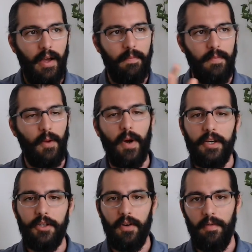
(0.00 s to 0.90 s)
the
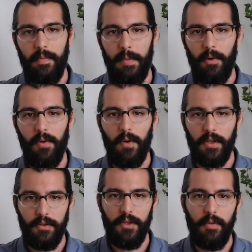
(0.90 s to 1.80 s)
ratio of people who
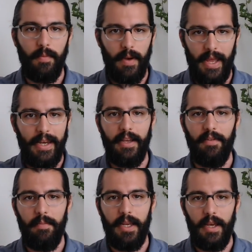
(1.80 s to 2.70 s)
consume any given
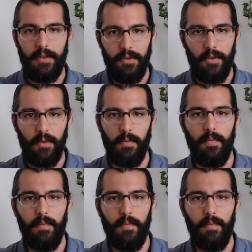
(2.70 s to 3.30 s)
media to the